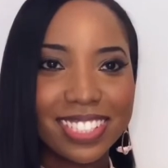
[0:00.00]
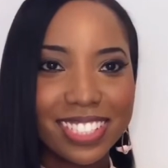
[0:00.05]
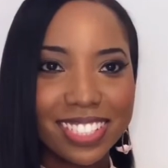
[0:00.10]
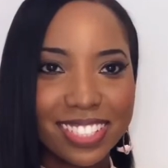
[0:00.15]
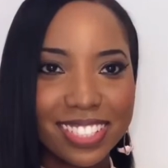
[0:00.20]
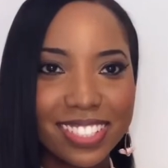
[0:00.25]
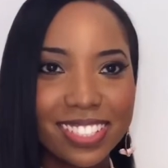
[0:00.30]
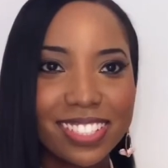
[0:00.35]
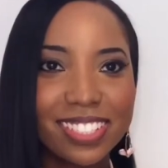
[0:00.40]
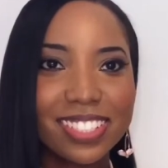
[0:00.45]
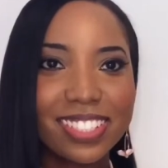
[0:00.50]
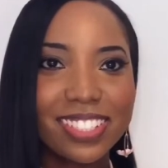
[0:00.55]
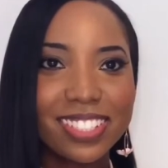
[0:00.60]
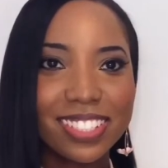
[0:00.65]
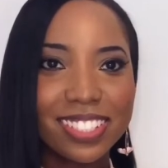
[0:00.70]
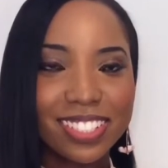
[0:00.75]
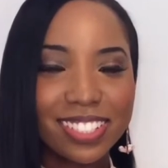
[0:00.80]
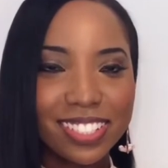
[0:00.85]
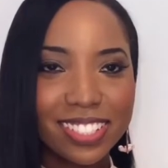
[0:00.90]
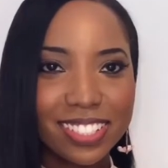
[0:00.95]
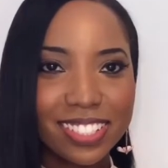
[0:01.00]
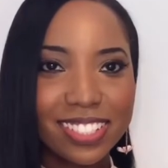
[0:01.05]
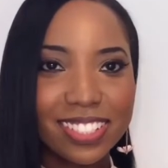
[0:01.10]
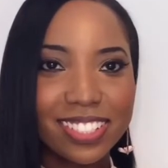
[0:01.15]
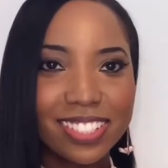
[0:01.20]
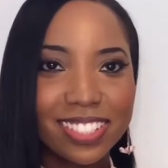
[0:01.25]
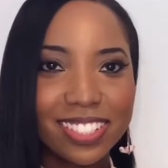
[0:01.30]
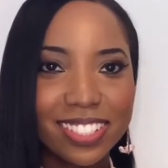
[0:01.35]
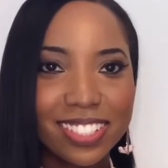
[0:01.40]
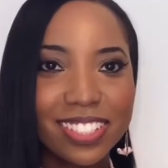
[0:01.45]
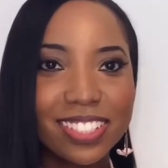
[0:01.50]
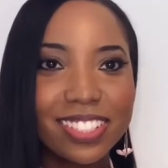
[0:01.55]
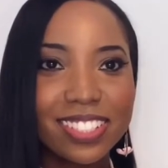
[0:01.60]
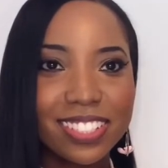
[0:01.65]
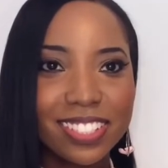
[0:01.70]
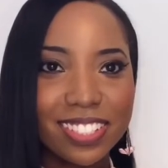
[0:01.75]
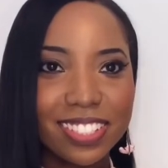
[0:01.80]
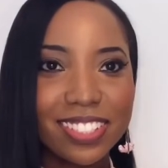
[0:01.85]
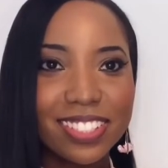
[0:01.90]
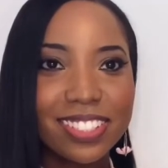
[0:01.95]

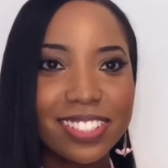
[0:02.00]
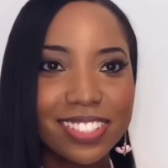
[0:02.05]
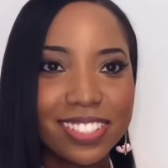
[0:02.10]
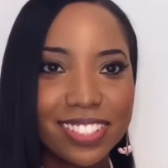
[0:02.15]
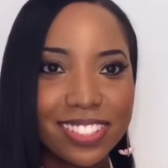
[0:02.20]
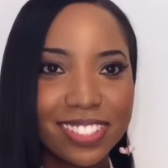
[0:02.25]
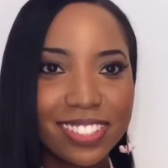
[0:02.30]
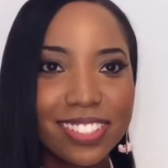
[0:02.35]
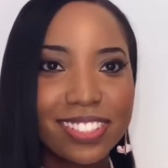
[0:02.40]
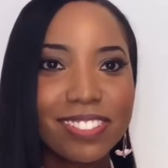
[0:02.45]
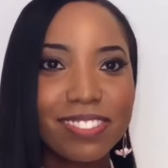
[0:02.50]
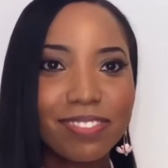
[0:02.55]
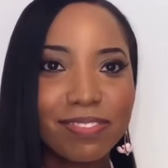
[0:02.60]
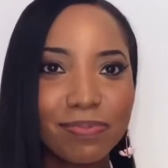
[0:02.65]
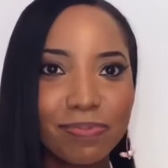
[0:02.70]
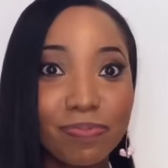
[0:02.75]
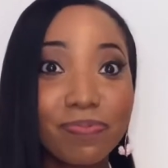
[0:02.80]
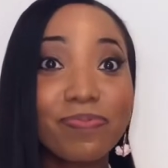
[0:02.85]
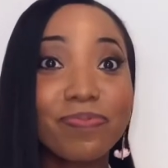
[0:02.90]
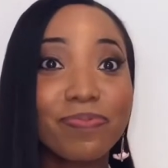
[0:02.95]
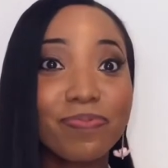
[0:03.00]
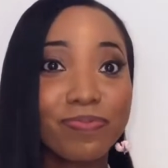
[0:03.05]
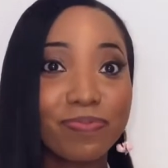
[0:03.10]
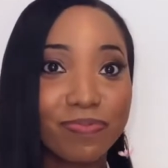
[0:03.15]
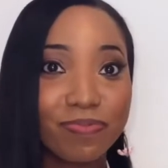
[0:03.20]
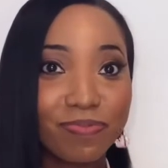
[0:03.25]
(silent)